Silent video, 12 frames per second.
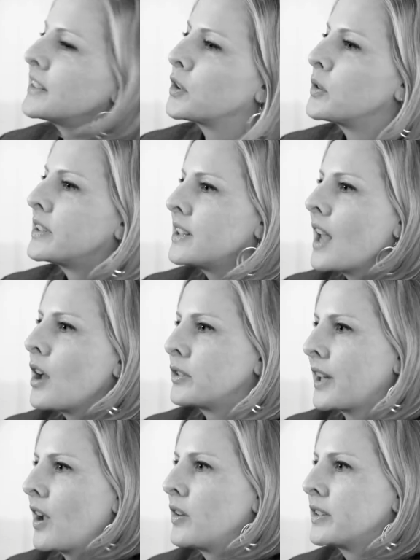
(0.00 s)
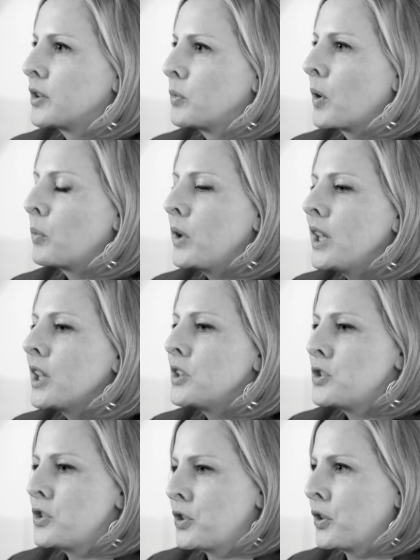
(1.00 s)
So as in-house counsel, what we
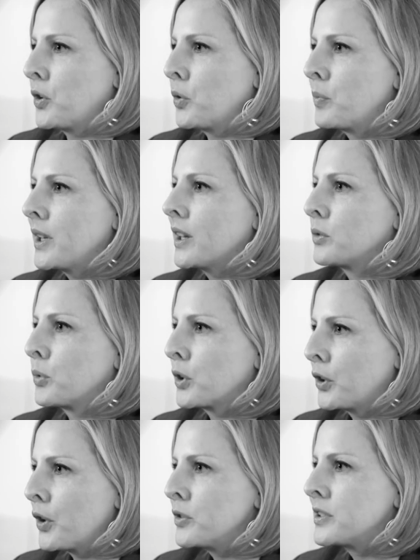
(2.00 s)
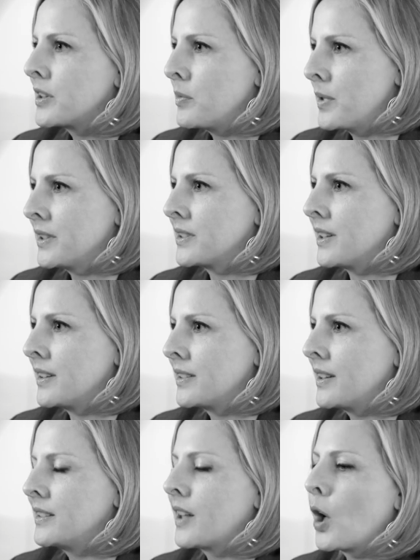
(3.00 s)
can do, because we're close to the business,
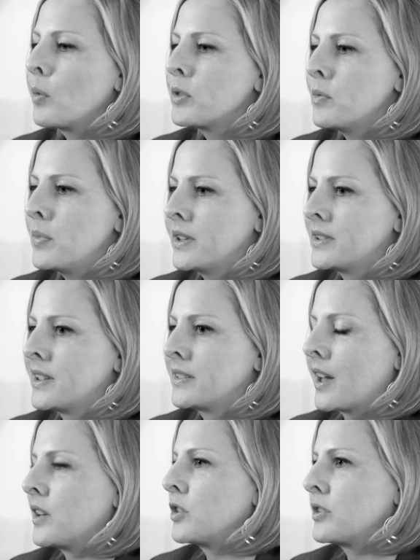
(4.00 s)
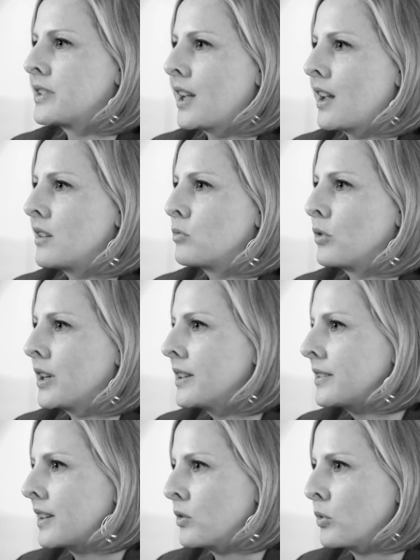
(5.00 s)
is help the business understand
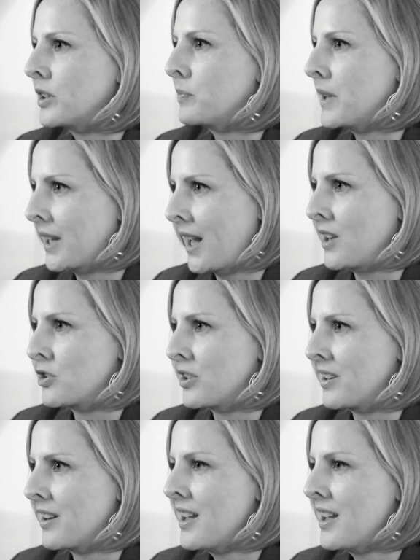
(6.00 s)
risk and risk mitigation.